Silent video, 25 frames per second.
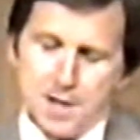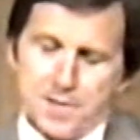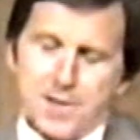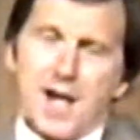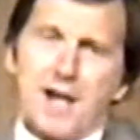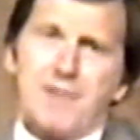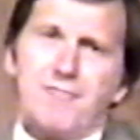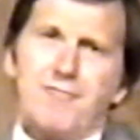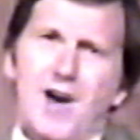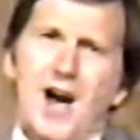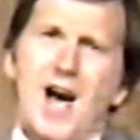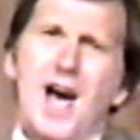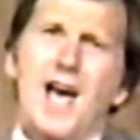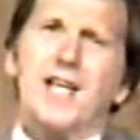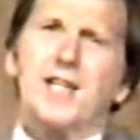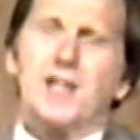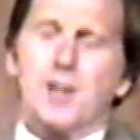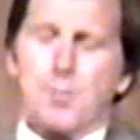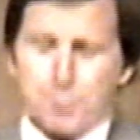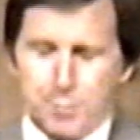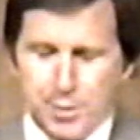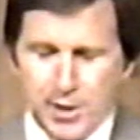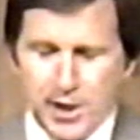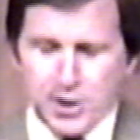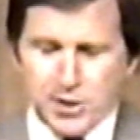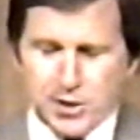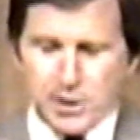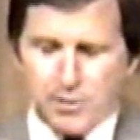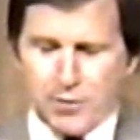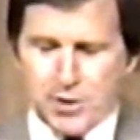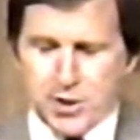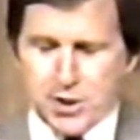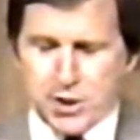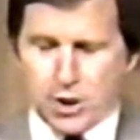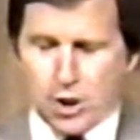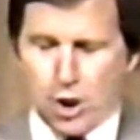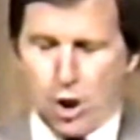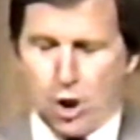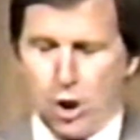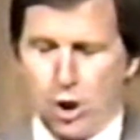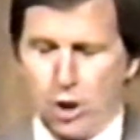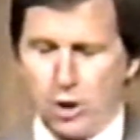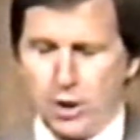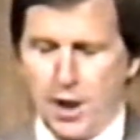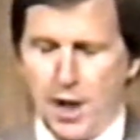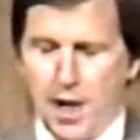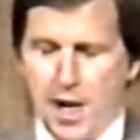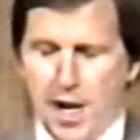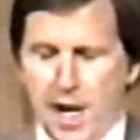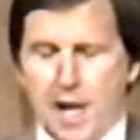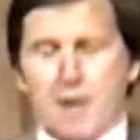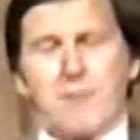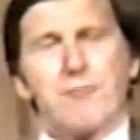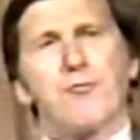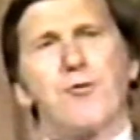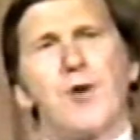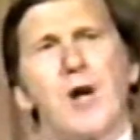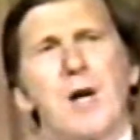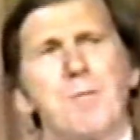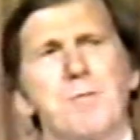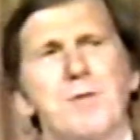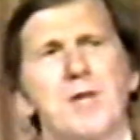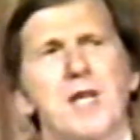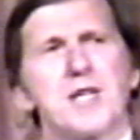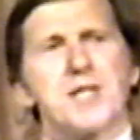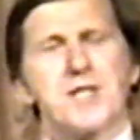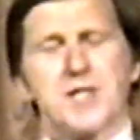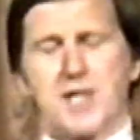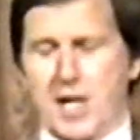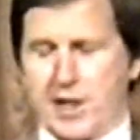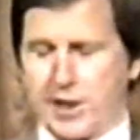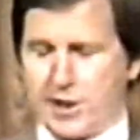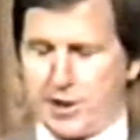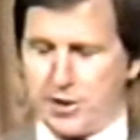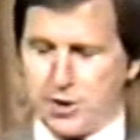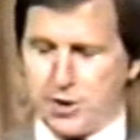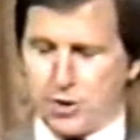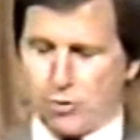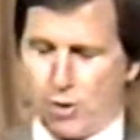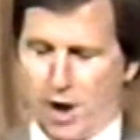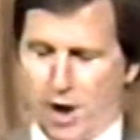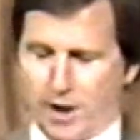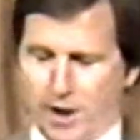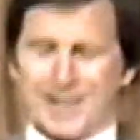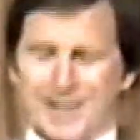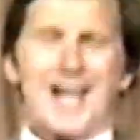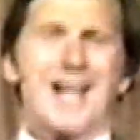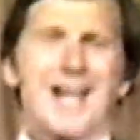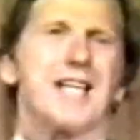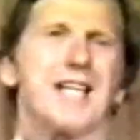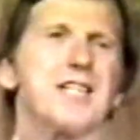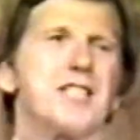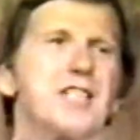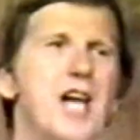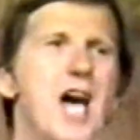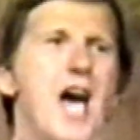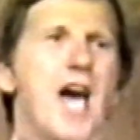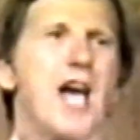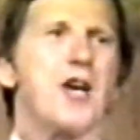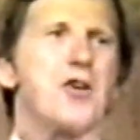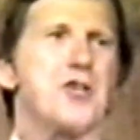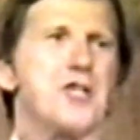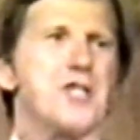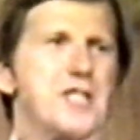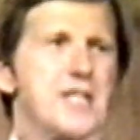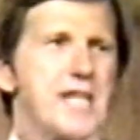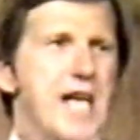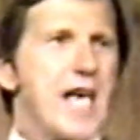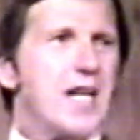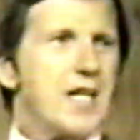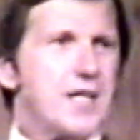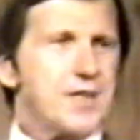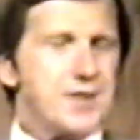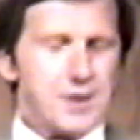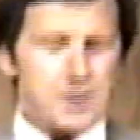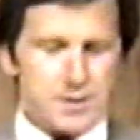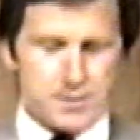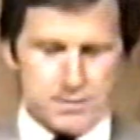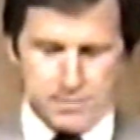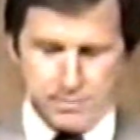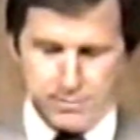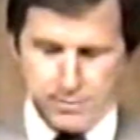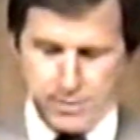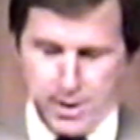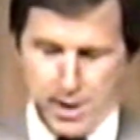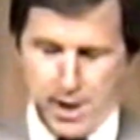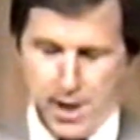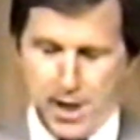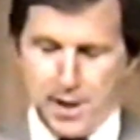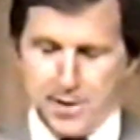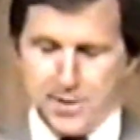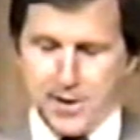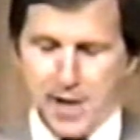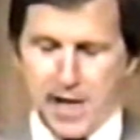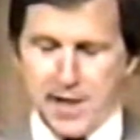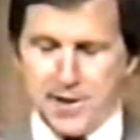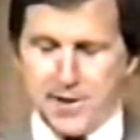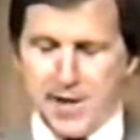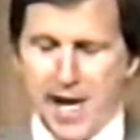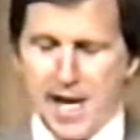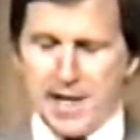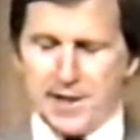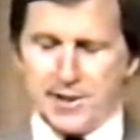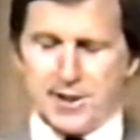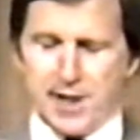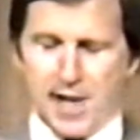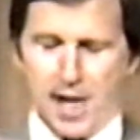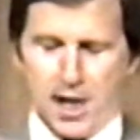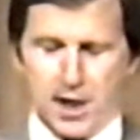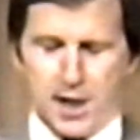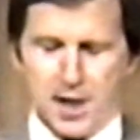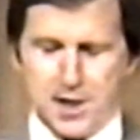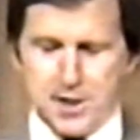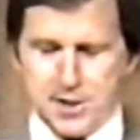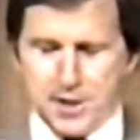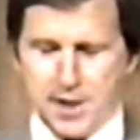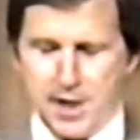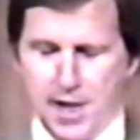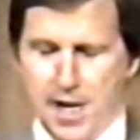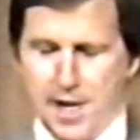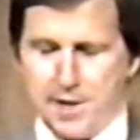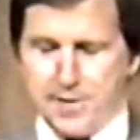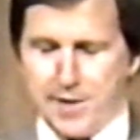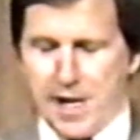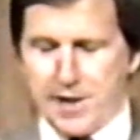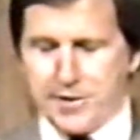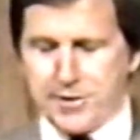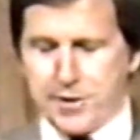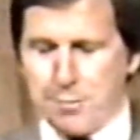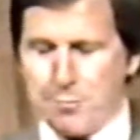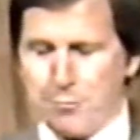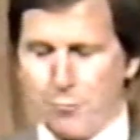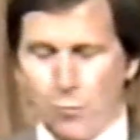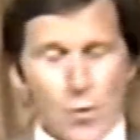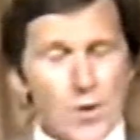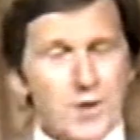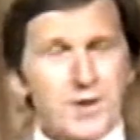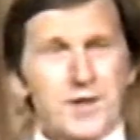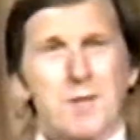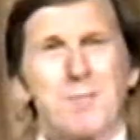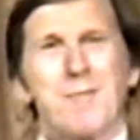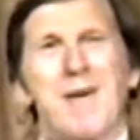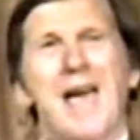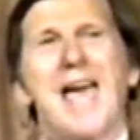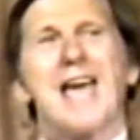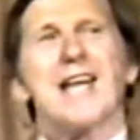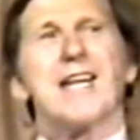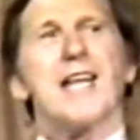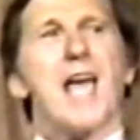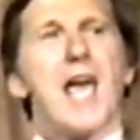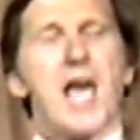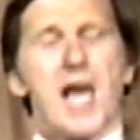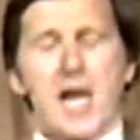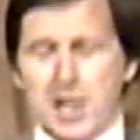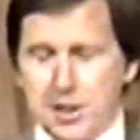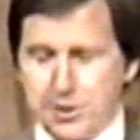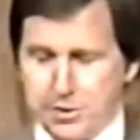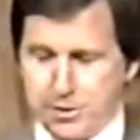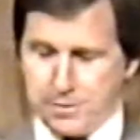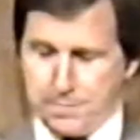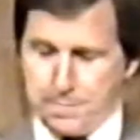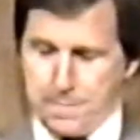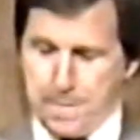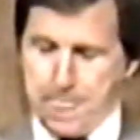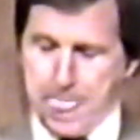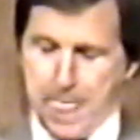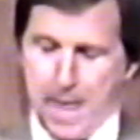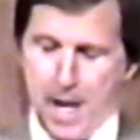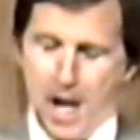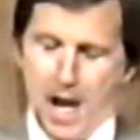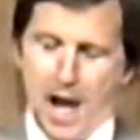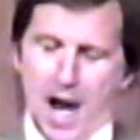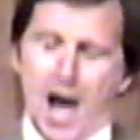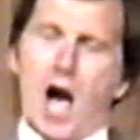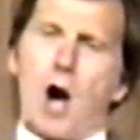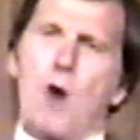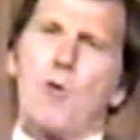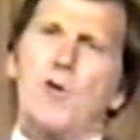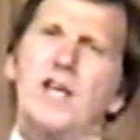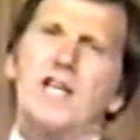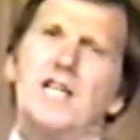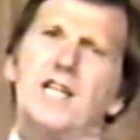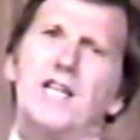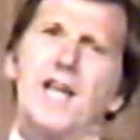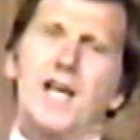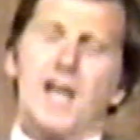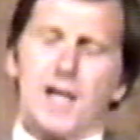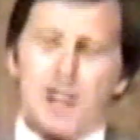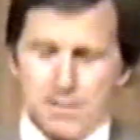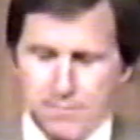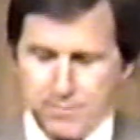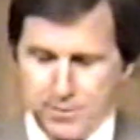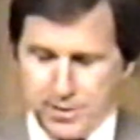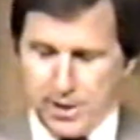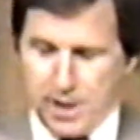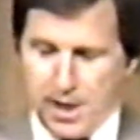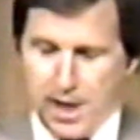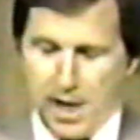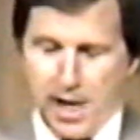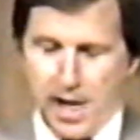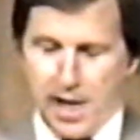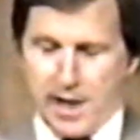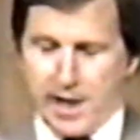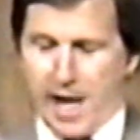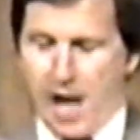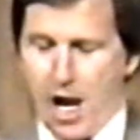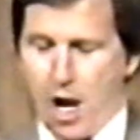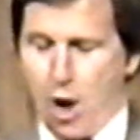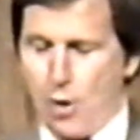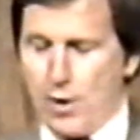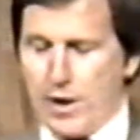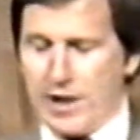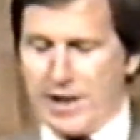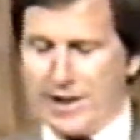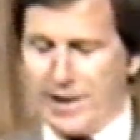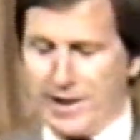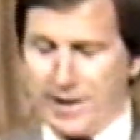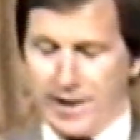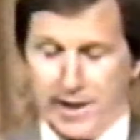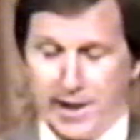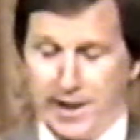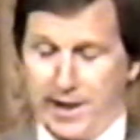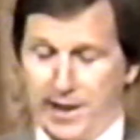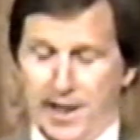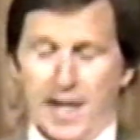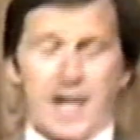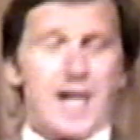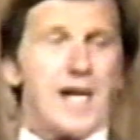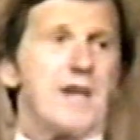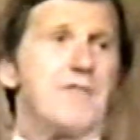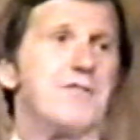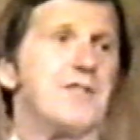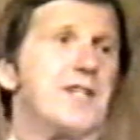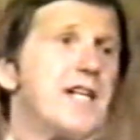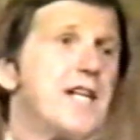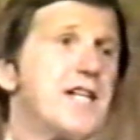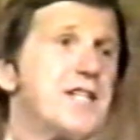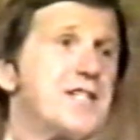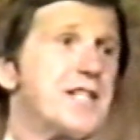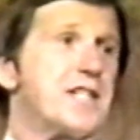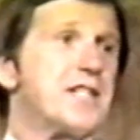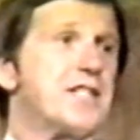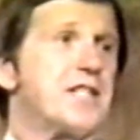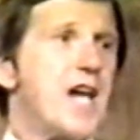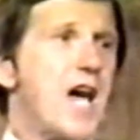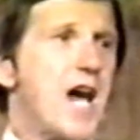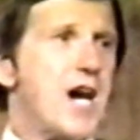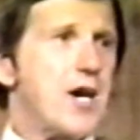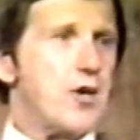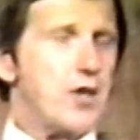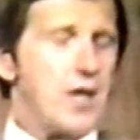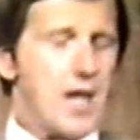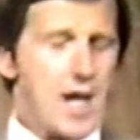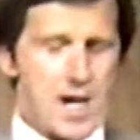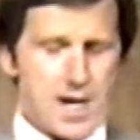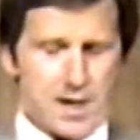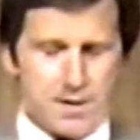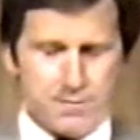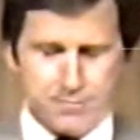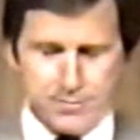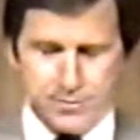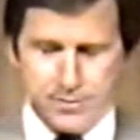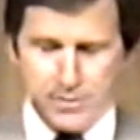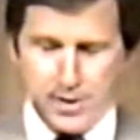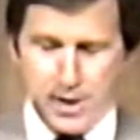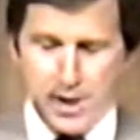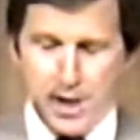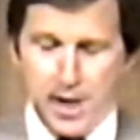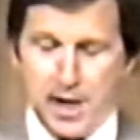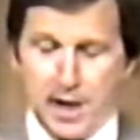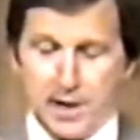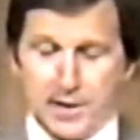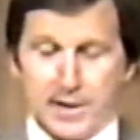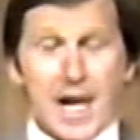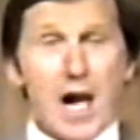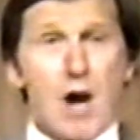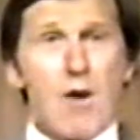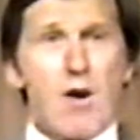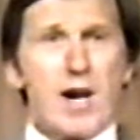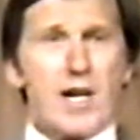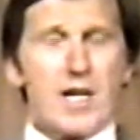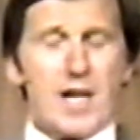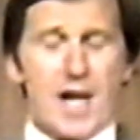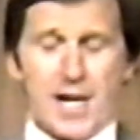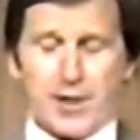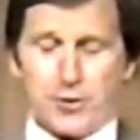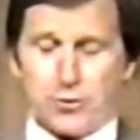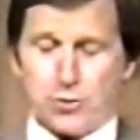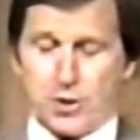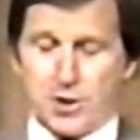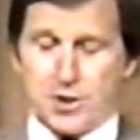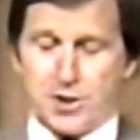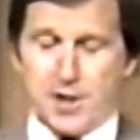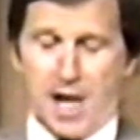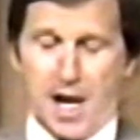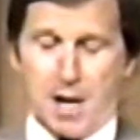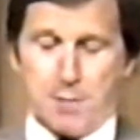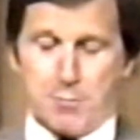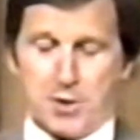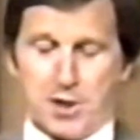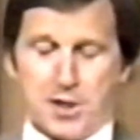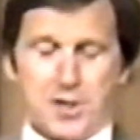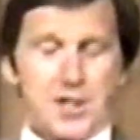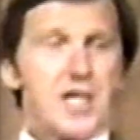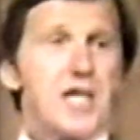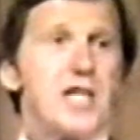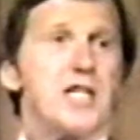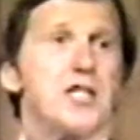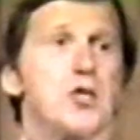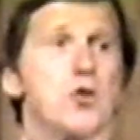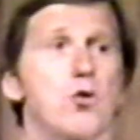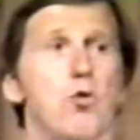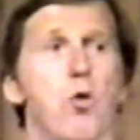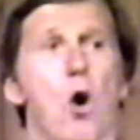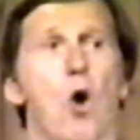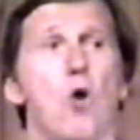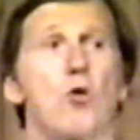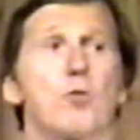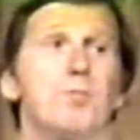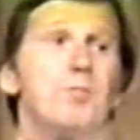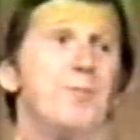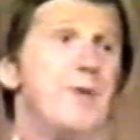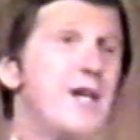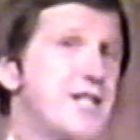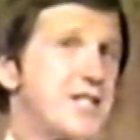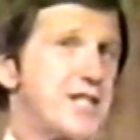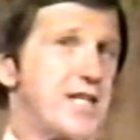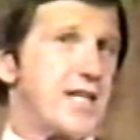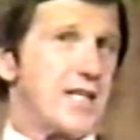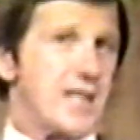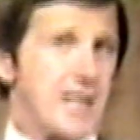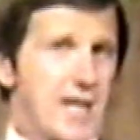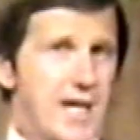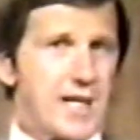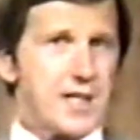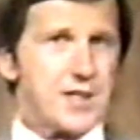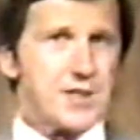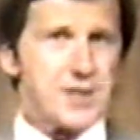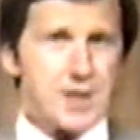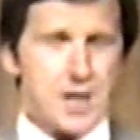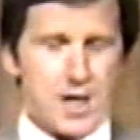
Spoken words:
They find a piece of a skull, and from this they construct an entire skeleton. They then tell us that what the man ate, how he lived, and how he lived his entire life. Now I'd like to examine these, quote, missing links,